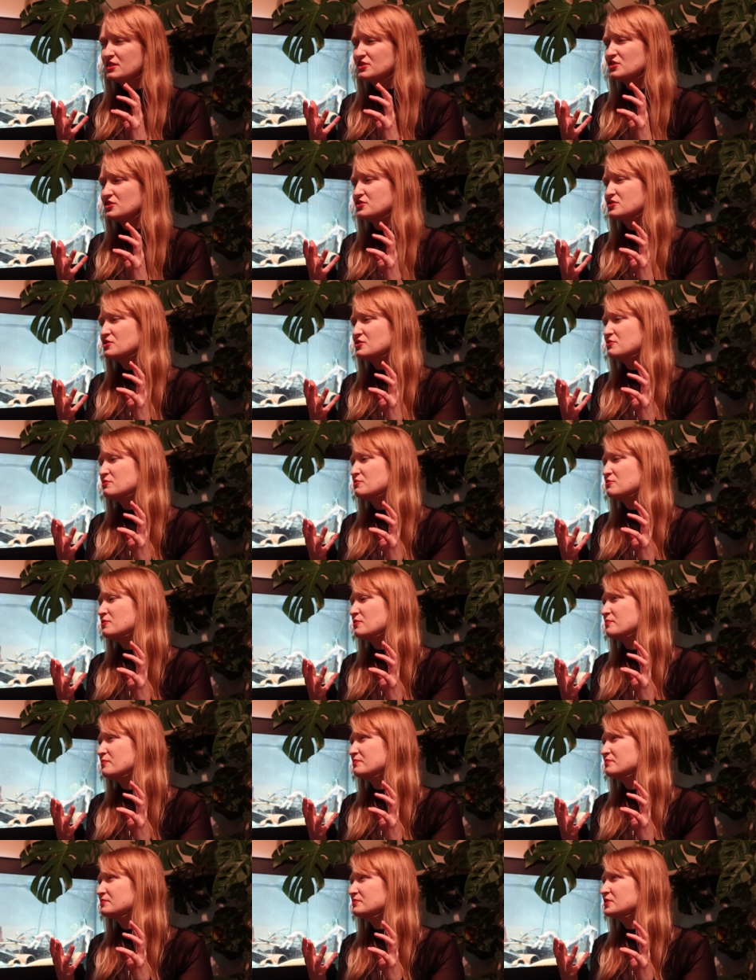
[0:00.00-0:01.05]
sort of
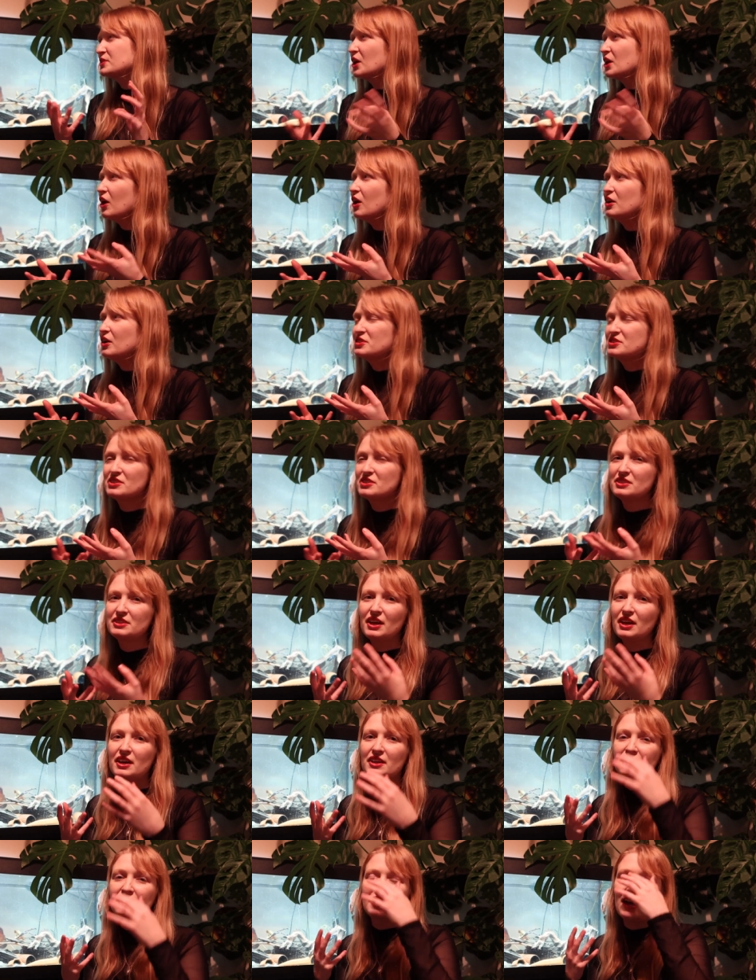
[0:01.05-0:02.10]

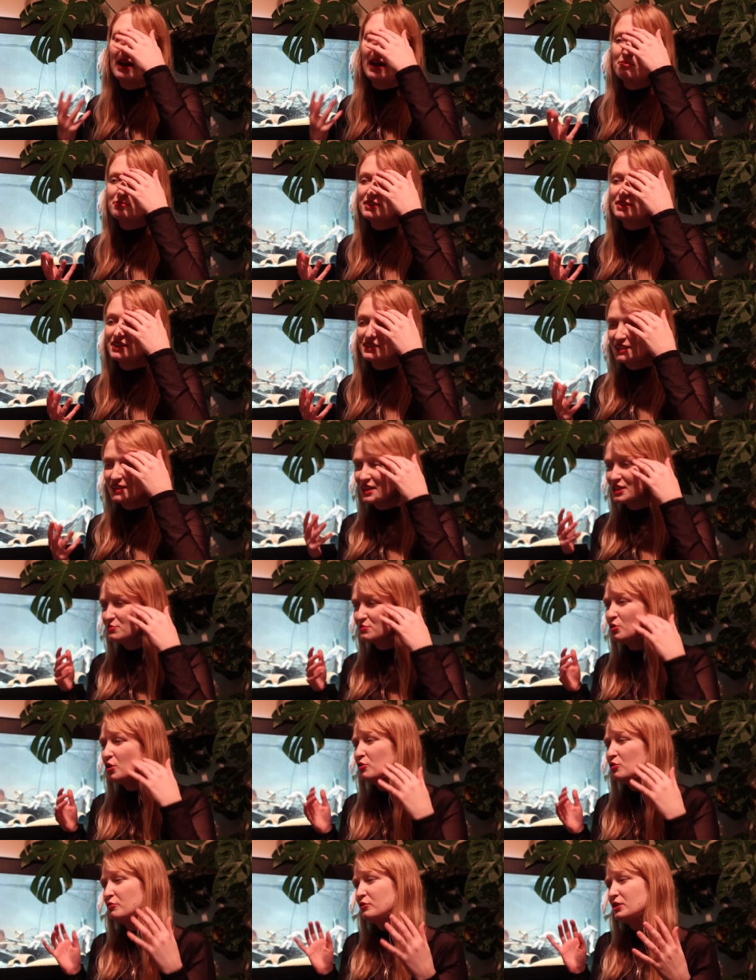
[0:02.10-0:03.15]
garden-like habitats. That's
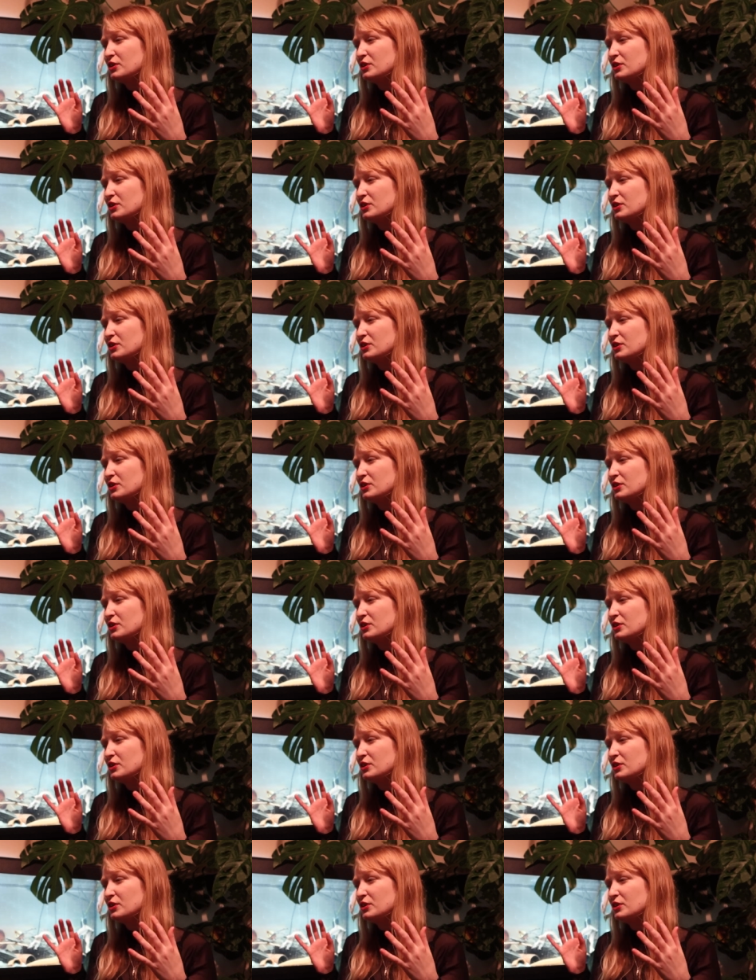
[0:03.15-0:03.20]
more